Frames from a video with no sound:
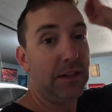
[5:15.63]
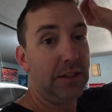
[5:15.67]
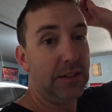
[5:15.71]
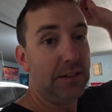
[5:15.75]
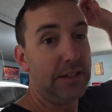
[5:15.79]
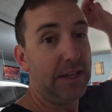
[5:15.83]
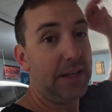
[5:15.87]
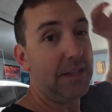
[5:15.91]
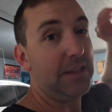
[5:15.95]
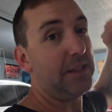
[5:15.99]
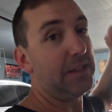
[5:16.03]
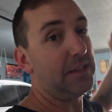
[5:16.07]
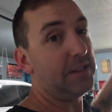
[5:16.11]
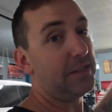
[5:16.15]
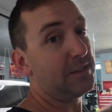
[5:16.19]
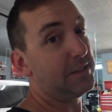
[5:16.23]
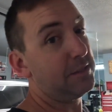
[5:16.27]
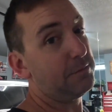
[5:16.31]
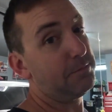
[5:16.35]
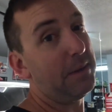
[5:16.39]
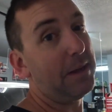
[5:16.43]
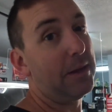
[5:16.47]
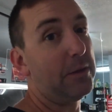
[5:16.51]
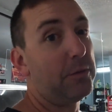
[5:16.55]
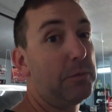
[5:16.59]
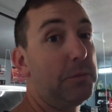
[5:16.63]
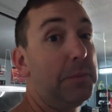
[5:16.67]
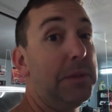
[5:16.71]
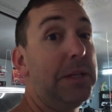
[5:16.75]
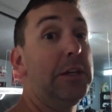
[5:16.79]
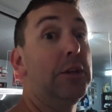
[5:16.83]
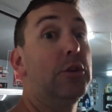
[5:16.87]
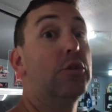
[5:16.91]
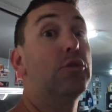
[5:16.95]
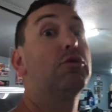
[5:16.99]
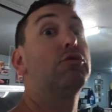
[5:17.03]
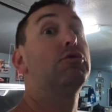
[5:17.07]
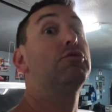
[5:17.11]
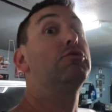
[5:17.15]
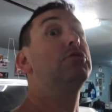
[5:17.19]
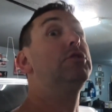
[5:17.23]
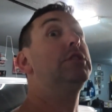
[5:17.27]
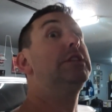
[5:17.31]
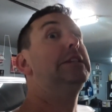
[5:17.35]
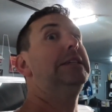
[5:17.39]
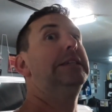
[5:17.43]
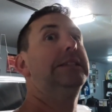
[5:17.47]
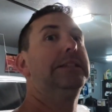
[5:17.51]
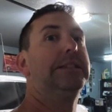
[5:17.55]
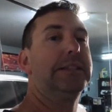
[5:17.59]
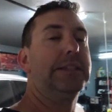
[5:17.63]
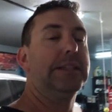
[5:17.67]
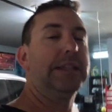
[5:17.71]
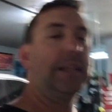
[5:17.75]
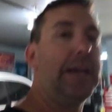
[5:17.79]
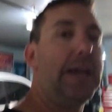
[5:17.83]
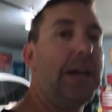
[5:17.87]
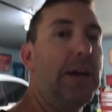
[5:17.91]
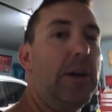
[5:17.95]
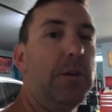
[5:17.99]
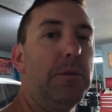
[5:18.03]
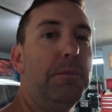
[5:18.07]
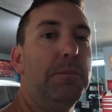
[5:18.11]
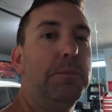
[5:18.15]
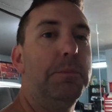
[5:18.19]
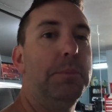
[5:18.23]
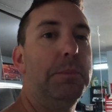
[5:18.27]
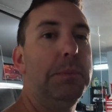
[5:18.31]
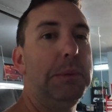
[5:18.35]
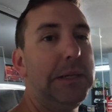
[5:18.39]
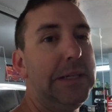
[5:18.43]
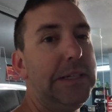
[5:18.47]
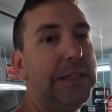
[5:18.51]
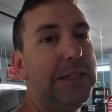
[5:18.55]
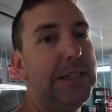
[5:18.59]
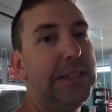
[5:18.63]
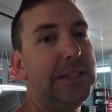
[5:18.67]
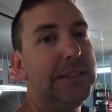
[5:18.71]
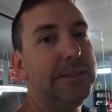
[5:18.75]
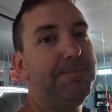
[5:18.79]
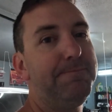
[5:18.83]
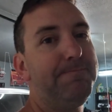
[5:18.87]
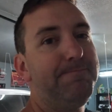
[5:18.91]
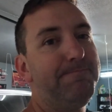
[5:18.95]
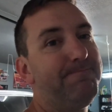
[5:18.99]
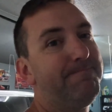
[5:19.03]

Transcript: Not that this bike would be crazy loud, but